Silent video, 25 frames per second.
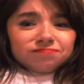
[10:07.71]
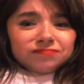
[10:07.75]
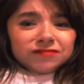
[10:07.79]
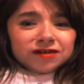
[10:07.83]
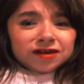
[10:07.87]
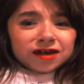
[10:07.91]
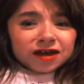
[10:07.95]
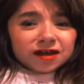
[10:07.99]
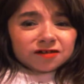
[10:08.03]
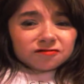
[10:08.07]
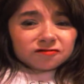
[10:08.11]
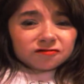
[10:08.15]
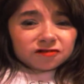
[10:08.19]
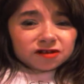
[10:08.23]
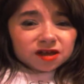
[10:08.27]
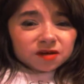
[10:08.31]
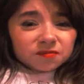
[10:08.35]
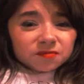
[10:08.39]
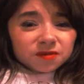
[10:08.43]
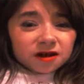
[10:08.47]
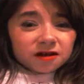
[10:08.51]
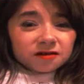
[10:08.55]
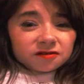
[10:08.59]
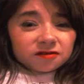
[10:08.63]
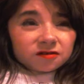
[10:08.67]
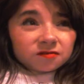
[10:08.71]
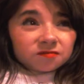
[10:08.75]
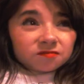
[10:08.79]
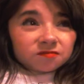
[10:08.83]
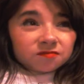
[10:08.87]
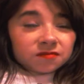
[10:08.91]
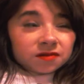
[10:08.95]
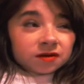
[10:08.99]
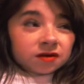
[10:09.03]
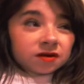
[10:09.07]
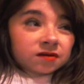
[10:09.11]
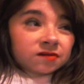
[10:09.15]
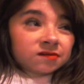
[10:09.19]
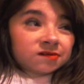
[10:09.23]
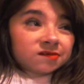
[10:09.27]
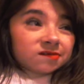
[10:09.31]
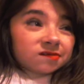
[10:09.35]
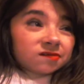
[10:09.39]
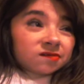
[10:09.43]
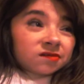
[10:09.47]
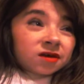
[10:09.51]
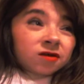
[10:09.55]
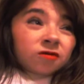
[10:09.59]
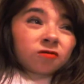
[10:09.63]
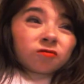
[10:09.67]
you can't really compare them because
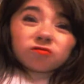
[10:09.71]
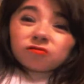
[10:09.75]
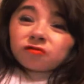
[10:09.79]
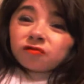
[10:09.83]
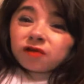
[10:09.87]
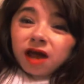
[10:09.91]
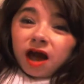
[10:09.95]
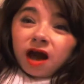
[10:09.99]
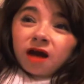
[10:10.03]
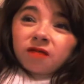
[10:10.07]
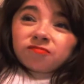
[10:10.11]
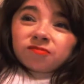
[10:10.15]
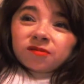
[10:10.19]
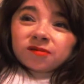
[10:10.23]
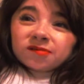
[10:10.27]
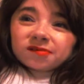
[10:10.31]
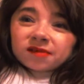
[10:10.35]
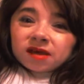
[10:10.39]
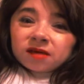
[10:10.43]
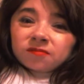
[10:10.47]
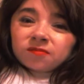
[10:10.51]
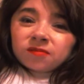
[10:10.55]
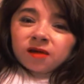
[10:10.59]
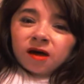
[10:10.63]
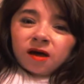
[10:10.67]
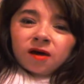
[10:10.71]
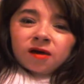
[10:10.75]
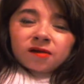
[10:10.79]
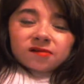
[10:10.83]
they don't really have the same